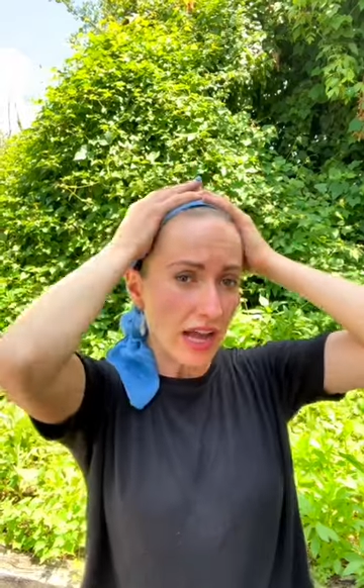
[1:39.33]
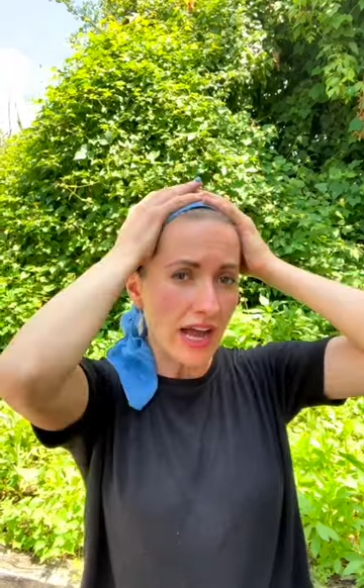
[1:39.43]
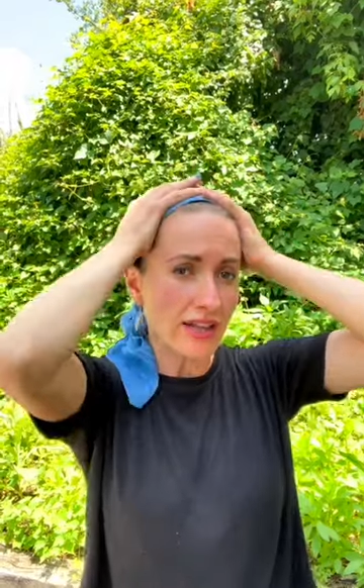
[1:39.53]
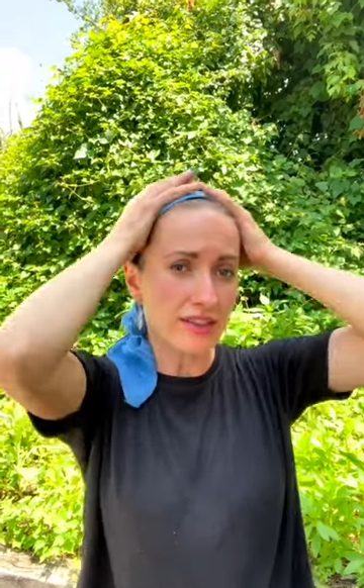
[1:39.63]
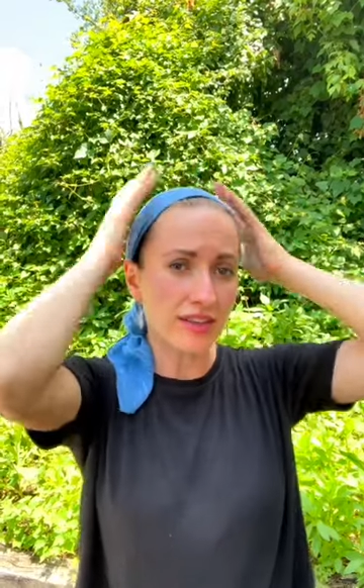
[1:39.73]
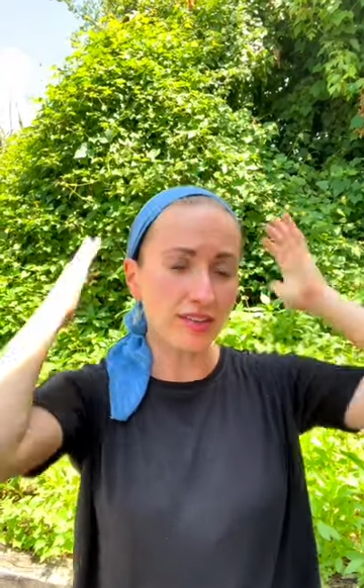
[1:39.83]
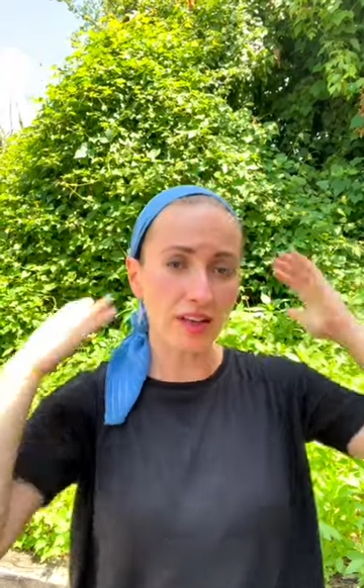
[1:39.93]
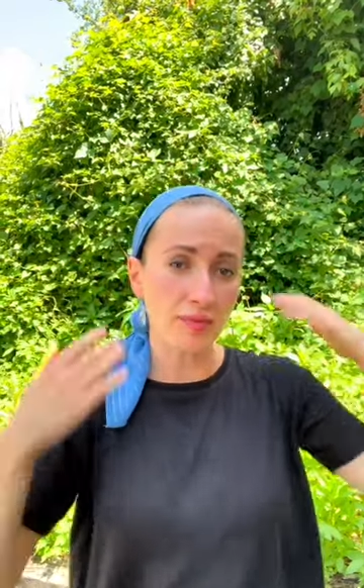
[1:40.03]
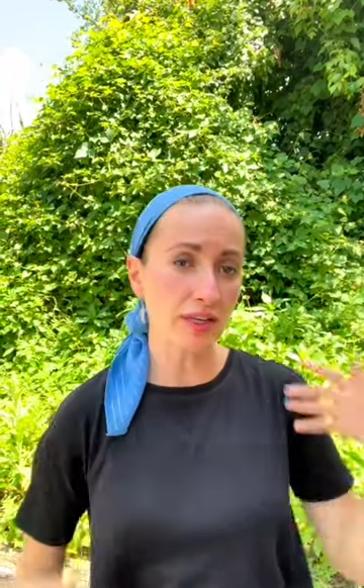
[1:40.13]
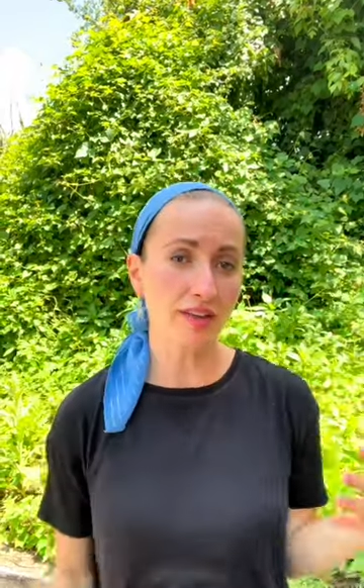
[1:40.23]
And this,
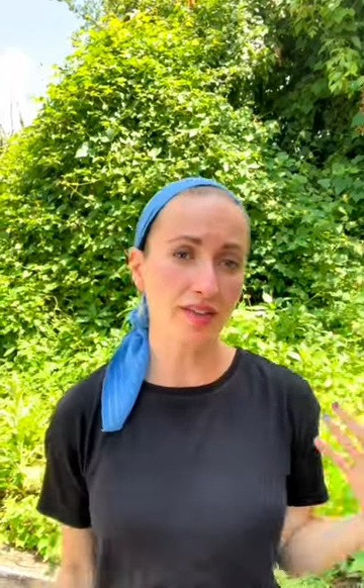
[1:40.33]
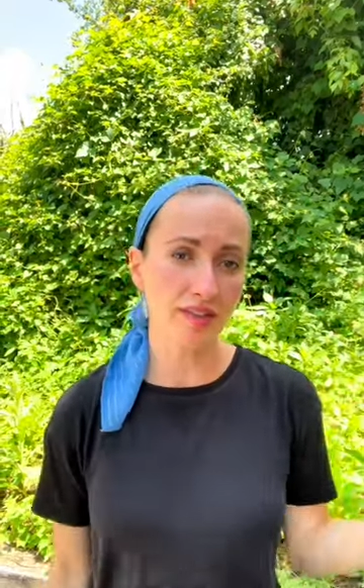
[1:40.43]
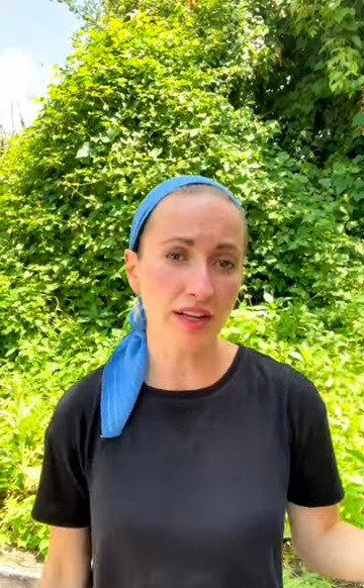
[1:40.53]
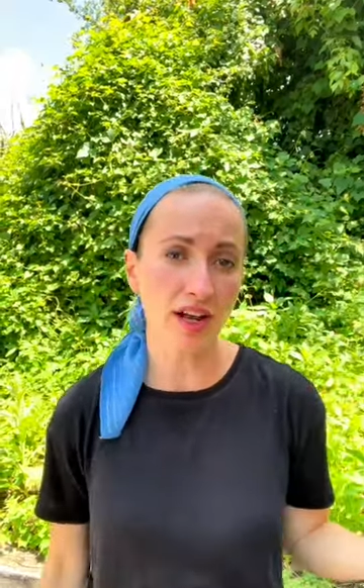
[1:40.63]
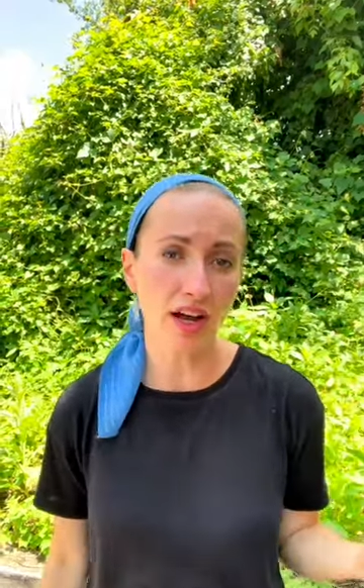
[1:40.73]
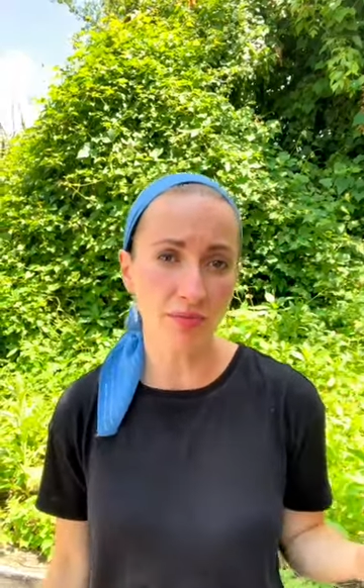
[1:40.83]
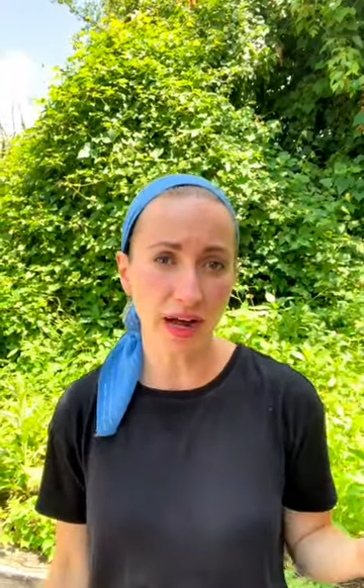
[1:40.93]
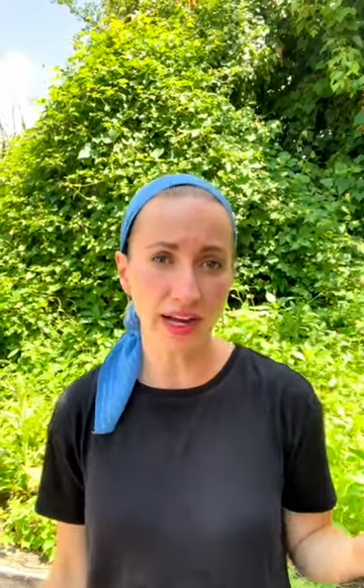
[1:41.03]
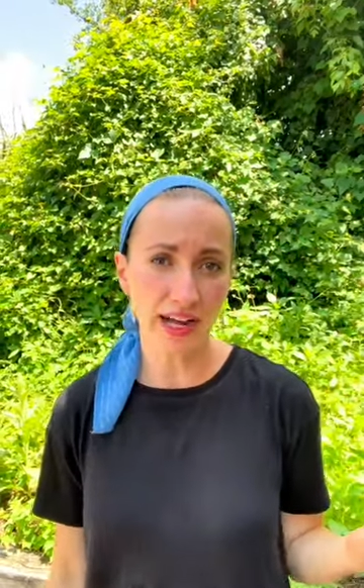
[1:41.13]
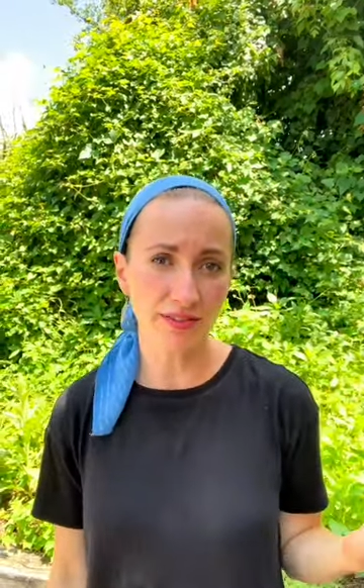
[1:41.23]
I mean, it stayed on
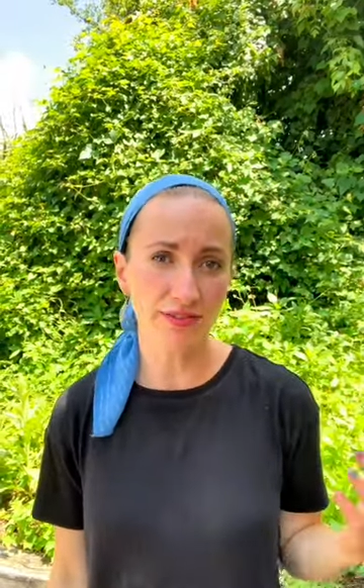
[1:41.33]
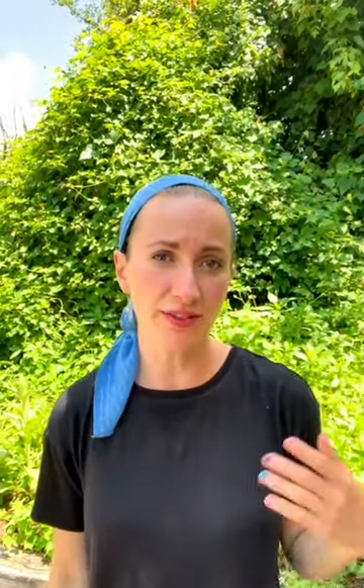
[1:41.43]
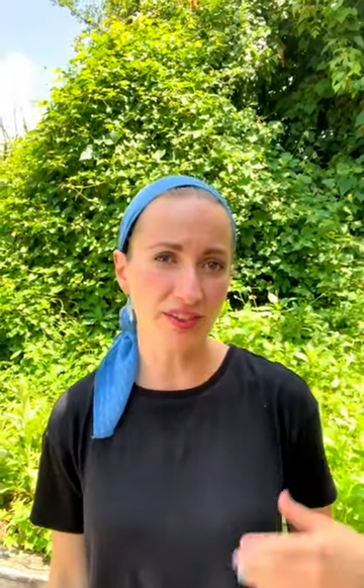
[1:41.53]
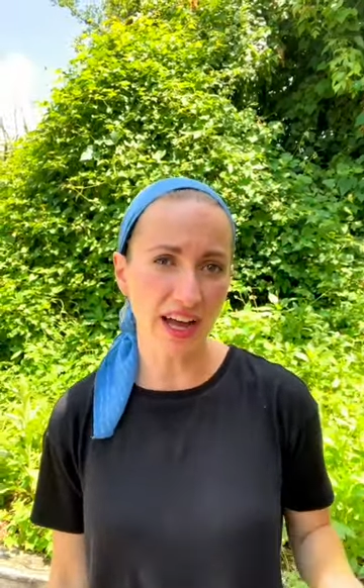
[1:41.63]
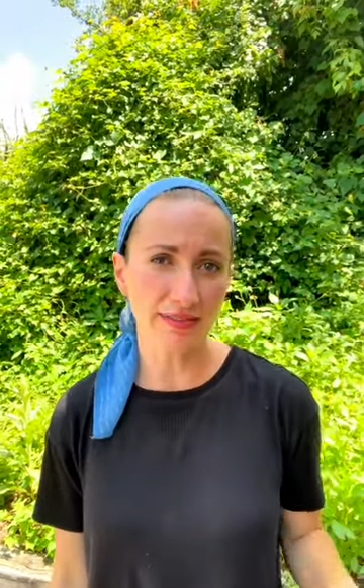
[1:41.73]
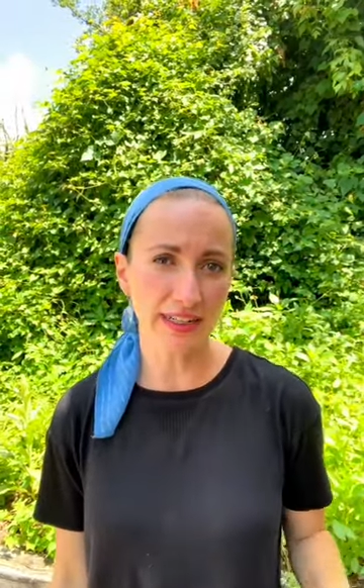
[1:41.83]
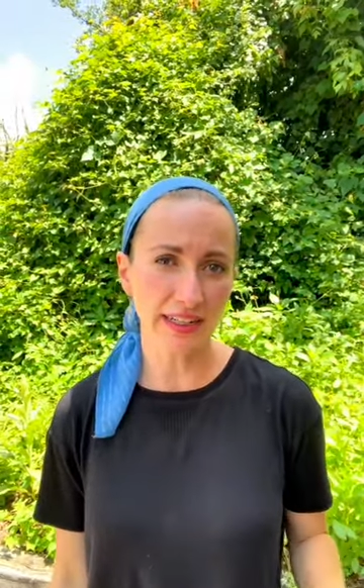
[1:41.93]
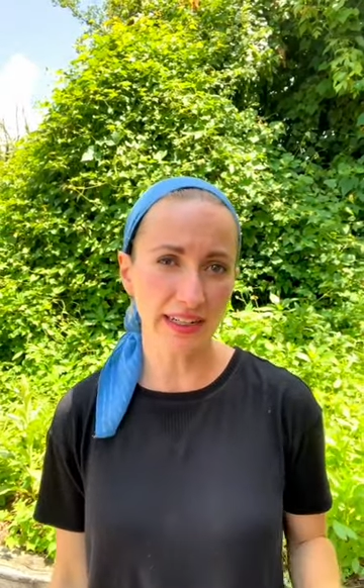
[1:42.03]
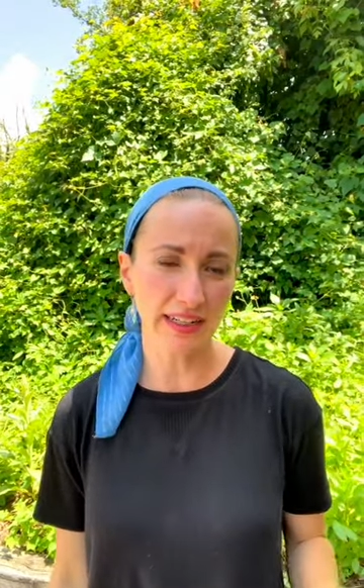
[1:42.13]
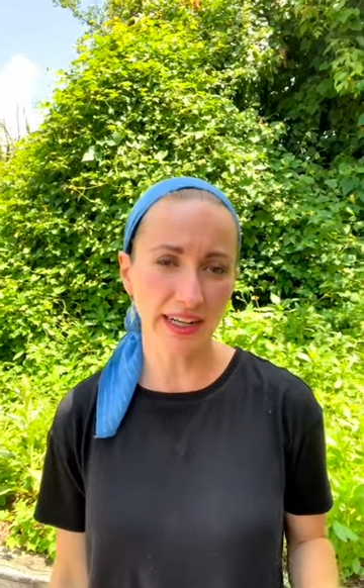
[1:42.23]
my head for
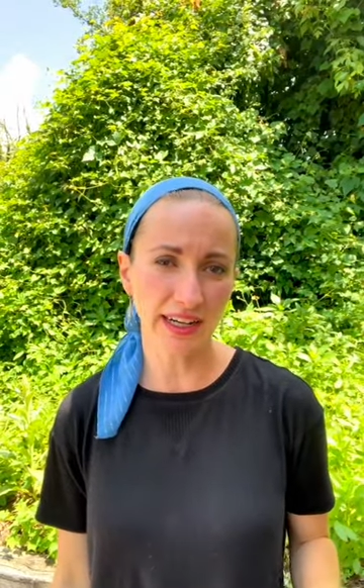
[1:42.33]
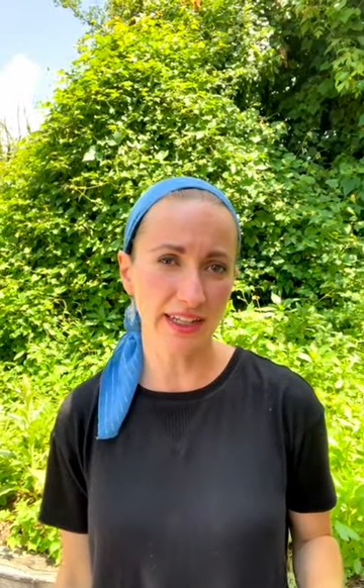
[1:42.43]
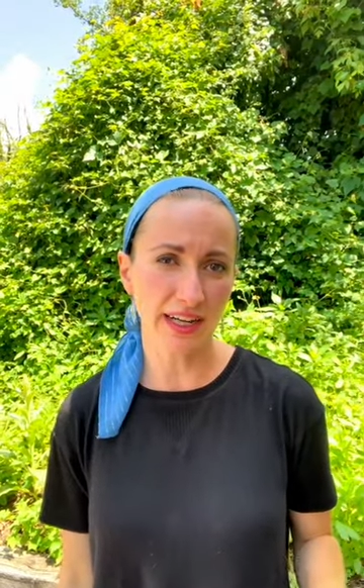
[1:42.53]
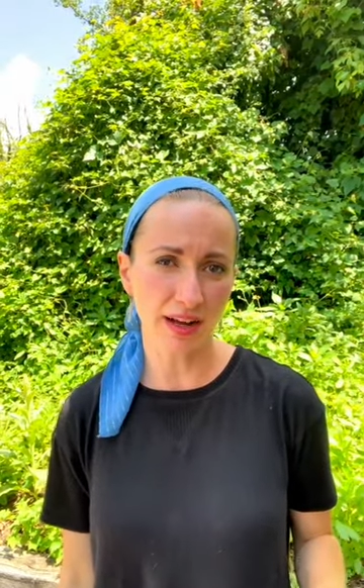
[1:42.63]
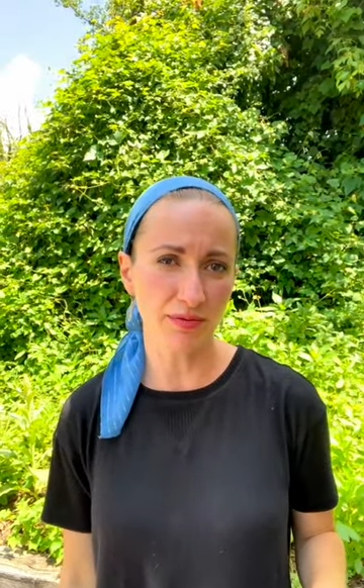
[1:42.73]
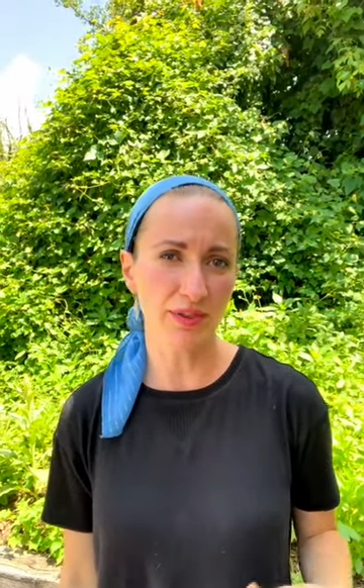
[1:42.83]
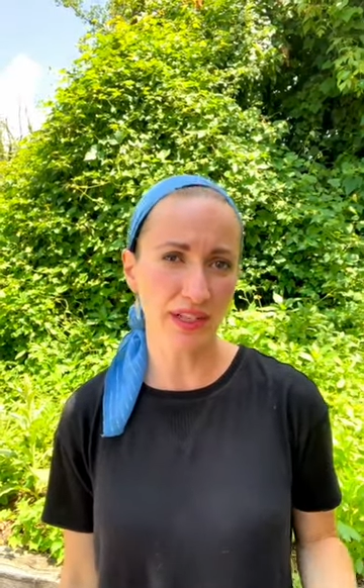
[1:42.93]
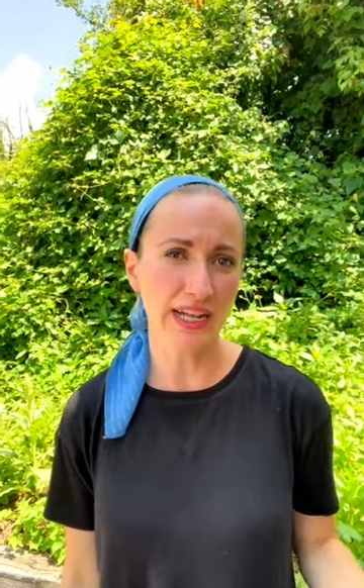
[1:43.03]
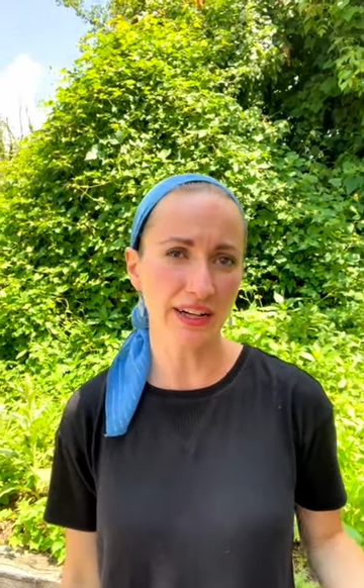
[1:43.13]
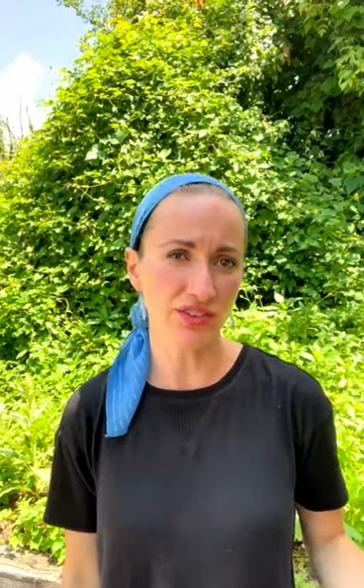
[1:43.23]
diving and I'm um,
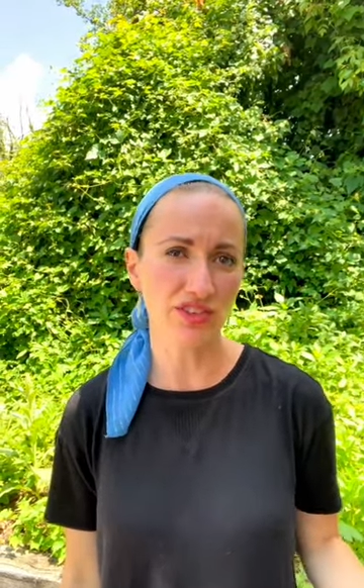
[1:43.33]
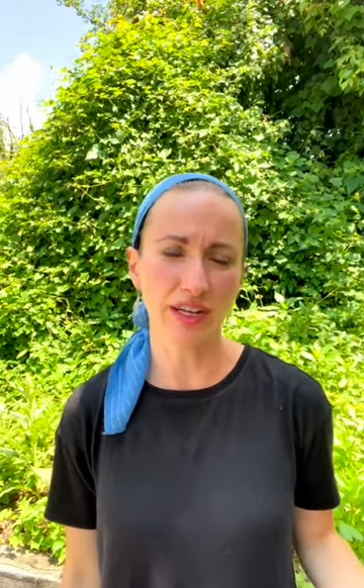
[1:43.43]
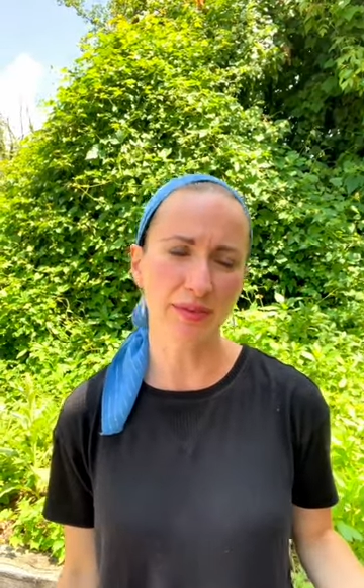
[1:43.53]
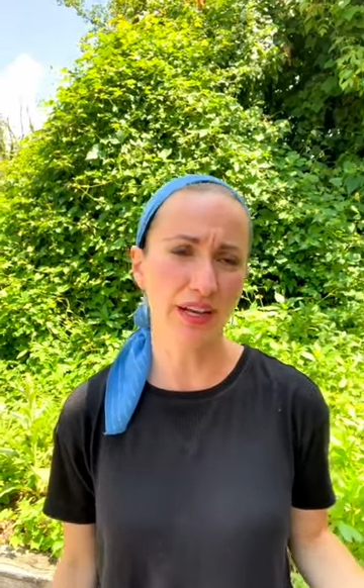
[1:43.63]
really actually, I mean,